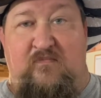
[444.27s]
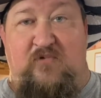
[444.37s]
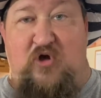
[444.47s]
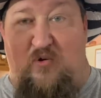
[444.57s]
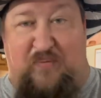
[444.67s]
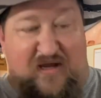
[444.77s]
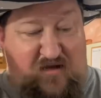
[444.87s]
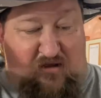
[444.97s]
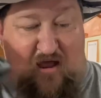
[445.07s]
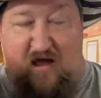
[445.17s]
Go
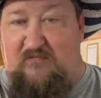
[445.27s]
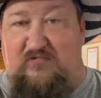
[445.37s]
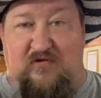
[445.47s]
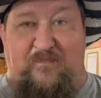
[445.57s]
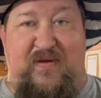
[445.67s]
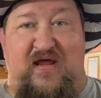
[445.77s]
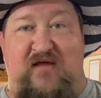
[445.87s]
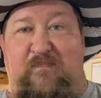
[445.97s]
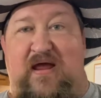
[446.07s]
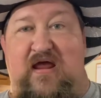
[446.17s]
pick out the
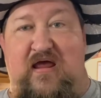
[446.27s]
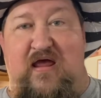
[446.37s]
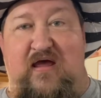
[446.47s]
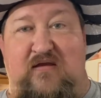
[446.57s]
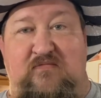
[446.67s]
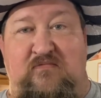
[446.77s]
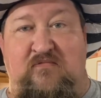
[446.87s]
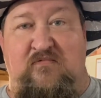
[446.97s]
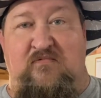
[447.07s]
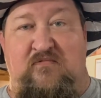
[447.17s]
pig pen.
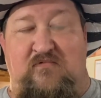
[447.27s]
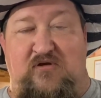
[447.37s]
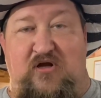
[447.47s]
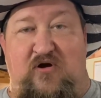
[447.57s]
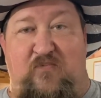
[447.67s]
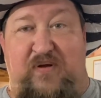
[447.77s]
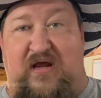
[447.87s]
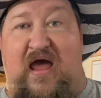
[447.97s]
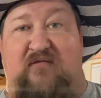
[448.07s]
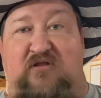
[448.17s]
You know, pick
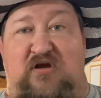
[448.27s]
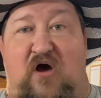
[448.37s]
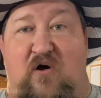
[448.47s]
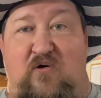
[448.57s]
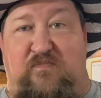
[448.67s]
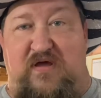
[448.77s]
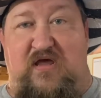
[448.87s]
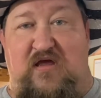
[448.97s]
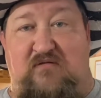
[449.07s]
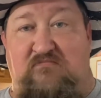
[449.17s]
out the dog
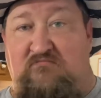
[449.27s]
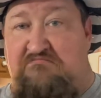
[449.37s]
pen.